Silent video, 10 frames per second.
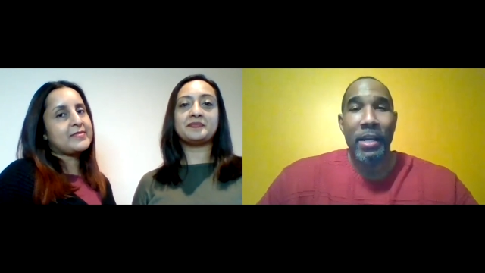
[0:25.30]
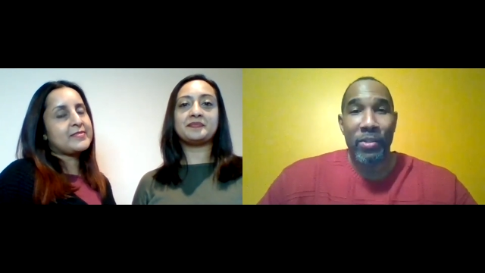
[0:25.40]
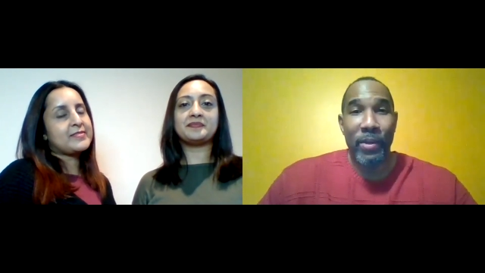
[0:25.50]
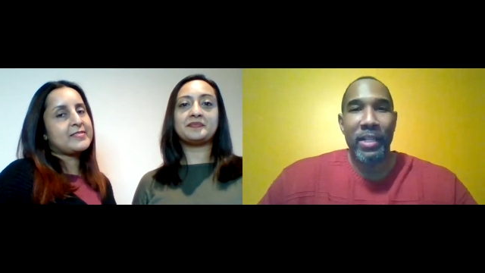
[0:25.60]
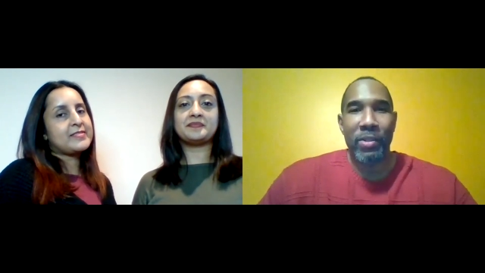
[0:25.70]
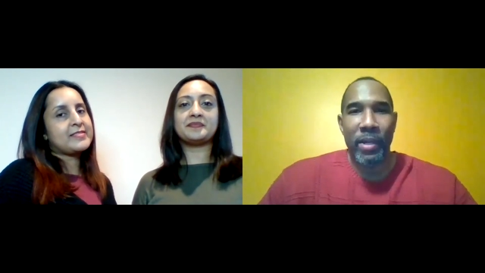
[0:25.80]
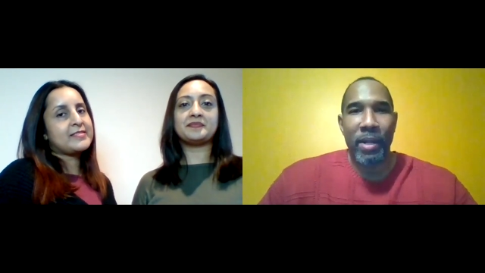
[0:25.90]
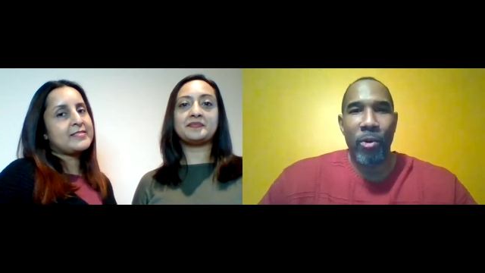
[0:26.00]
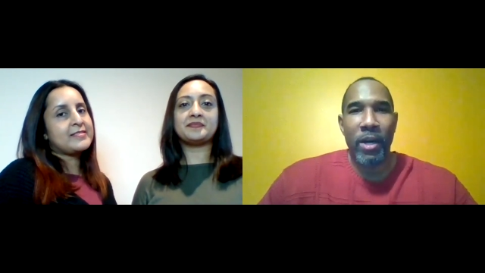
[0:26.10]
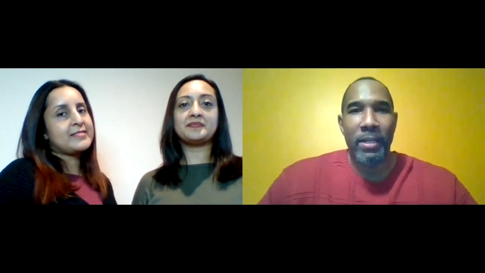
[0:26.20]

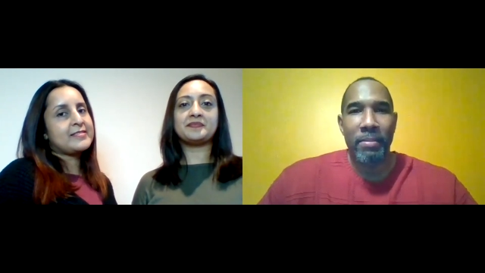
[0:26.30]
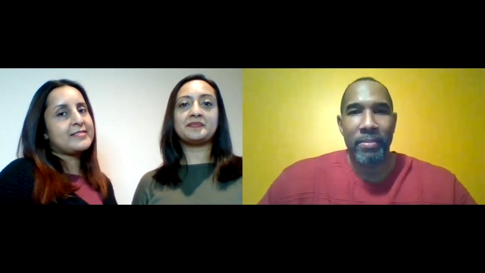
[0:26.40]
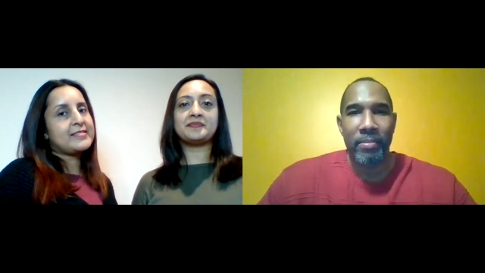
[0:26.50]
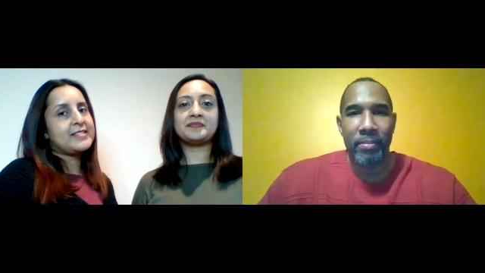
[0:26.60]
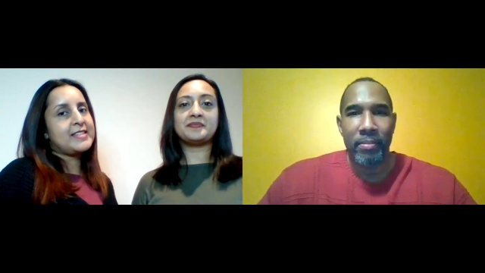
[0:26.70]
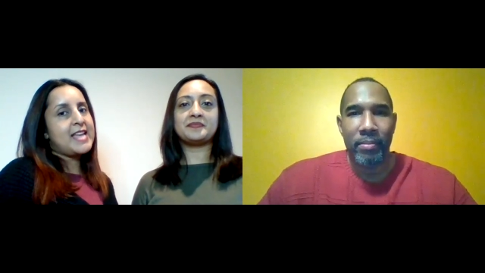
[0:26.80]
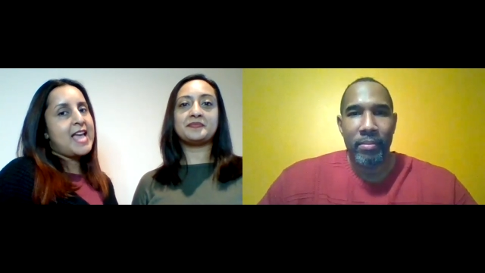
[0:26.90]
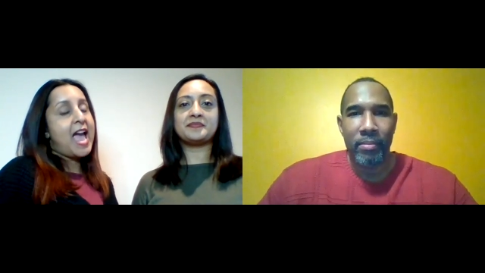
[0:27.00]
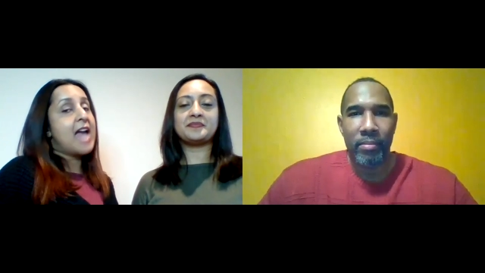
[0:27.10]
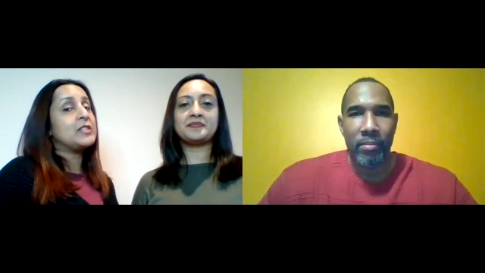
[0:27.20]
Speaker 1: 2021
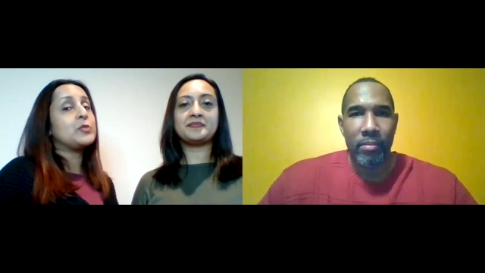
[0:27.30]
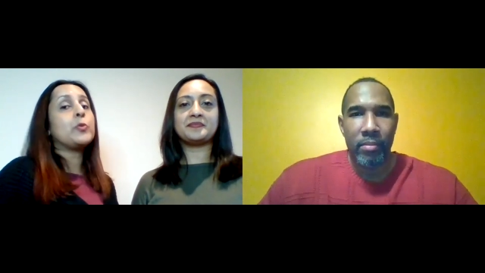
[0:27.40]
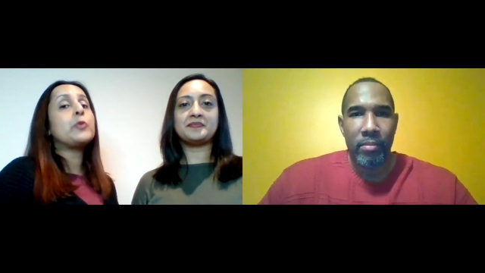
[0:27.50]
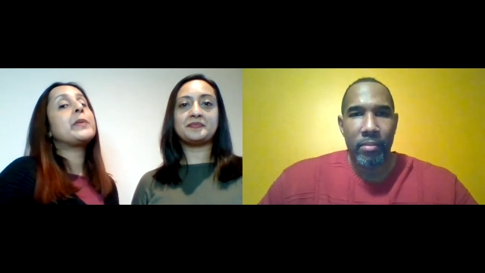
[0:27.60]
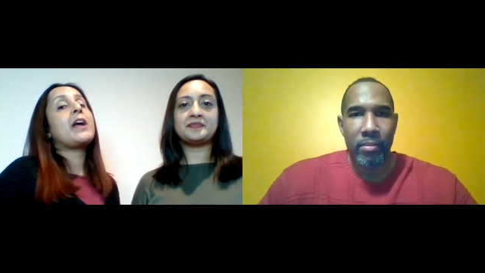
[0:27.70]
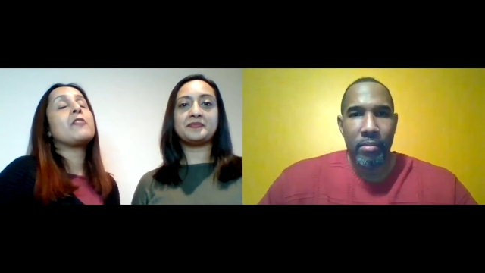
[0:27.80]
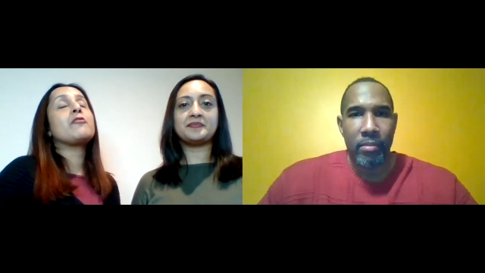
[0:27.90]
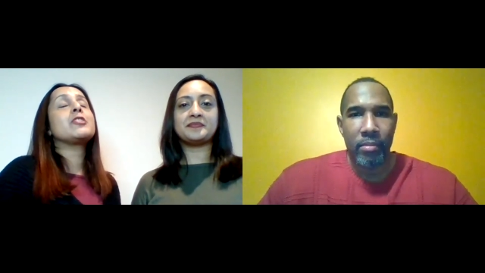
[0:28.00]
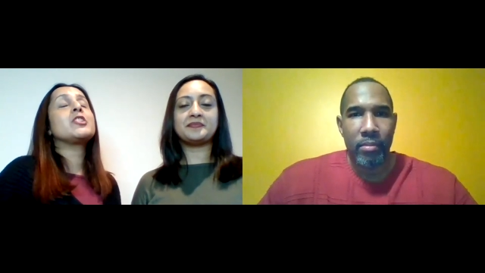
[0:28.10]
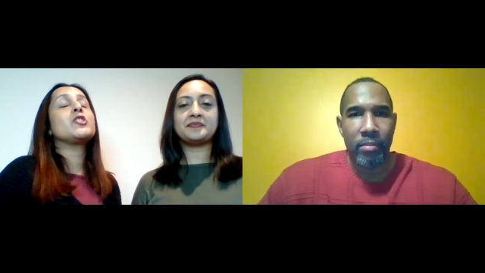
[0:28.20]
Speaker 2: and we'll be
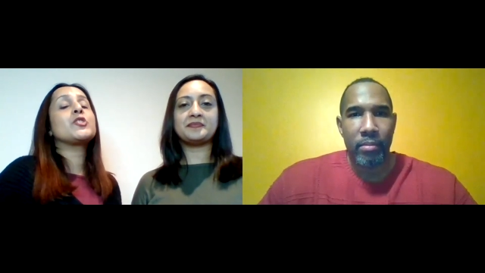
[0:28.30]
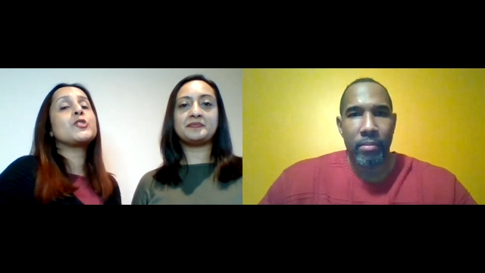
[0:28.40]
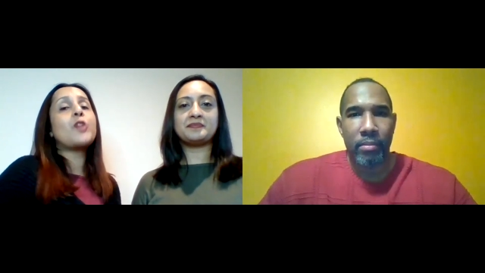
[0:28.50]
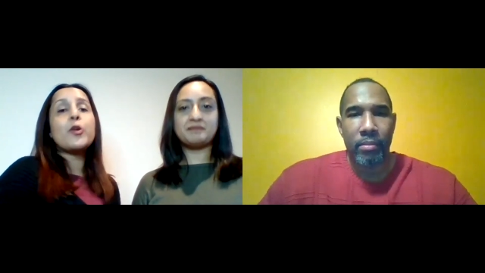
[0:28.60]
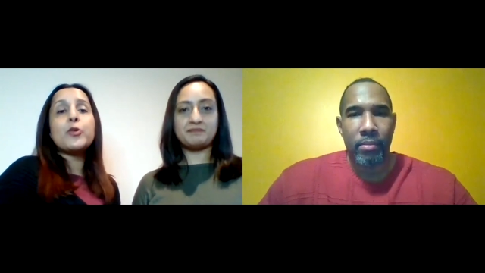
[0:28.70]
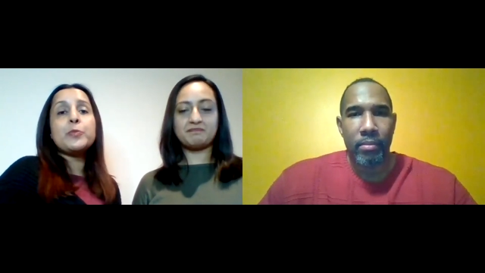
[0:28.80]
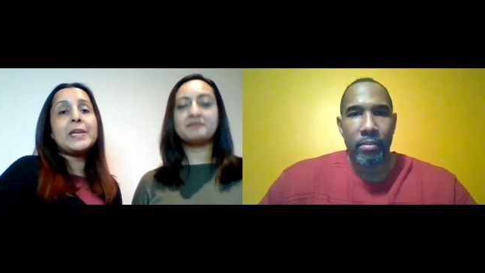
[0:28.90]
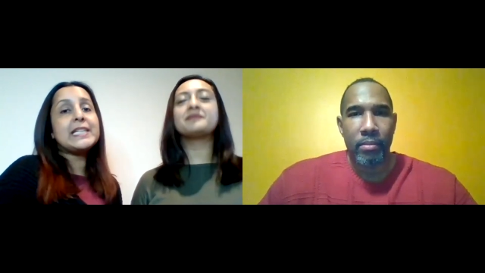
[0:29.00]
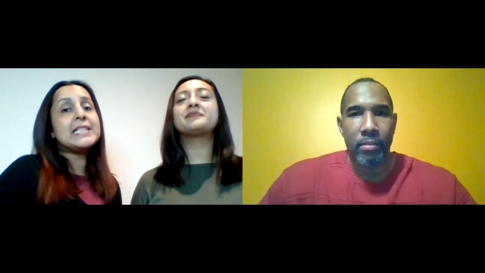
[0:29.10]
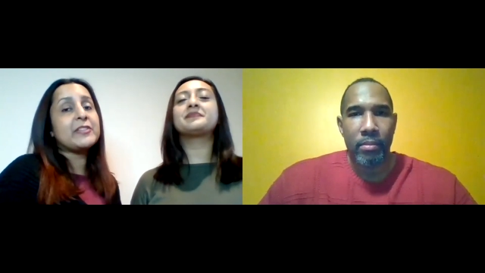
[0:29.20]
covering so
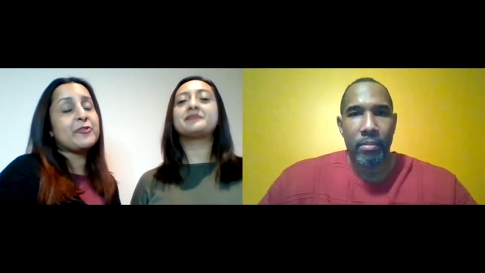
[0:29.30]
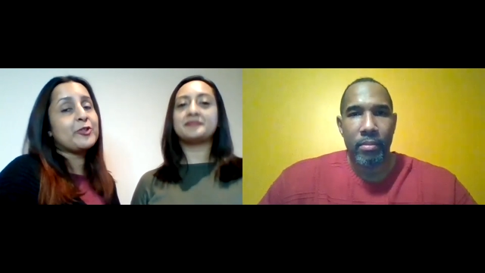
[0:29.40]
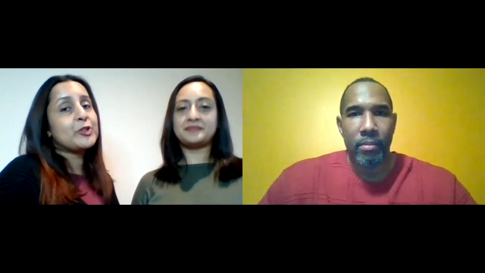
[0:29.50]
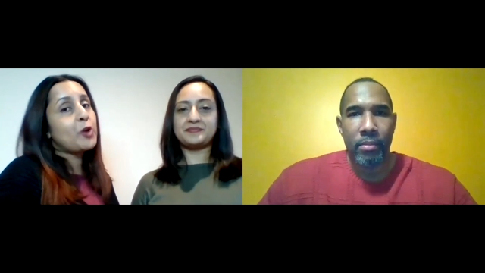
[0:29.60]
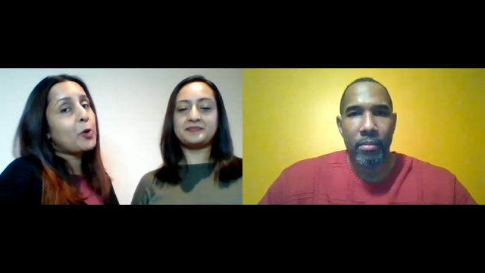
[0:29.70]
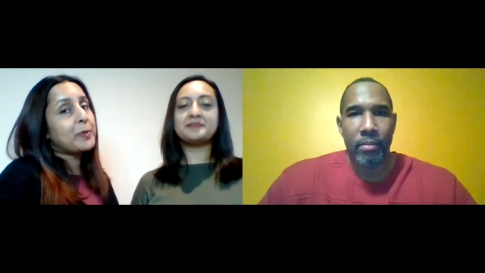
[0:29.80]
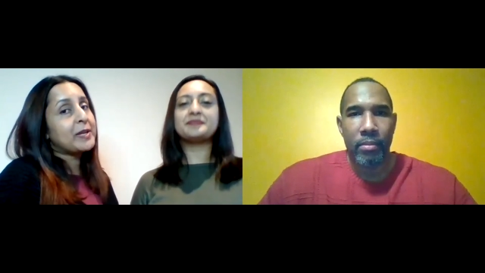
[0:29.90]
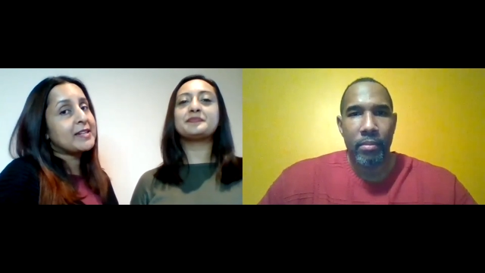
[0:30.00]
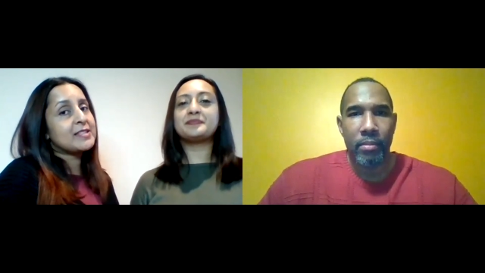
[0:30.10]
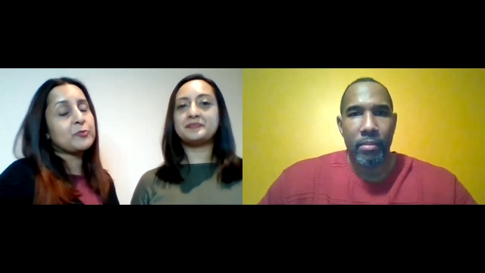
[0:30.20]
many different
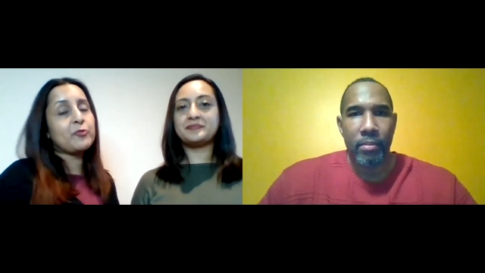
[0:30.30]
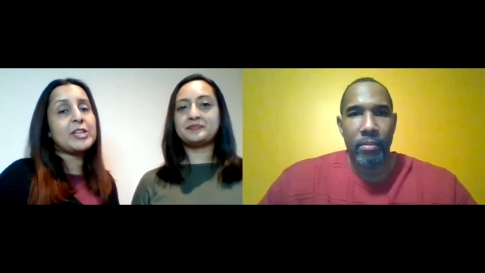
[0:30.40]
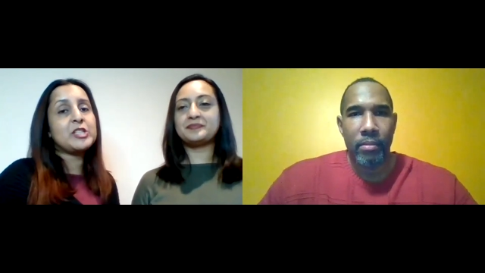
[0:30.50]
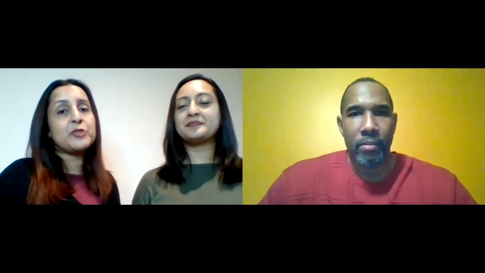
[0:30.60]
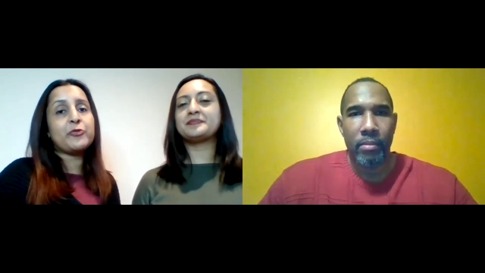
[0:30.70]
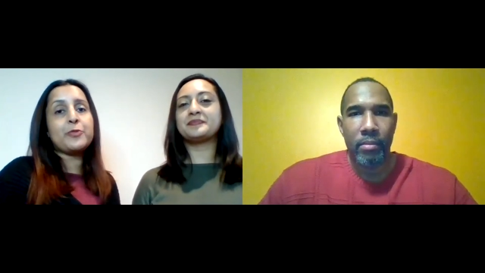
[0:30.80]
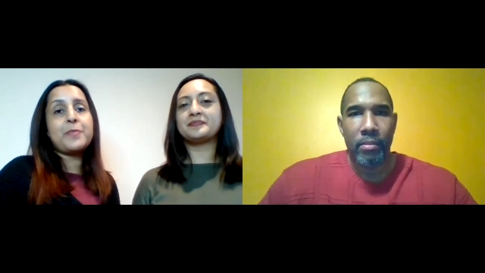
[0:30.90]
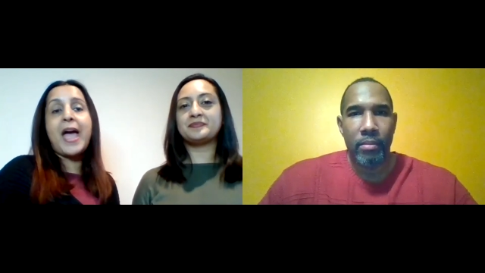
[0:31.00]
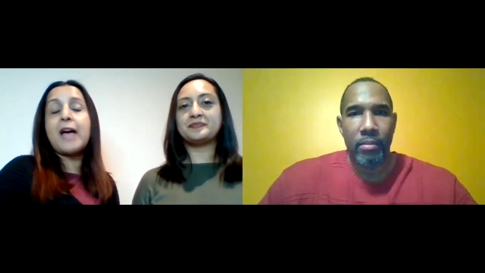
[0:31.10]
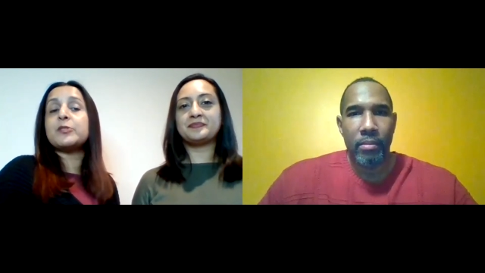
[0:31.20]
topics ranging from how to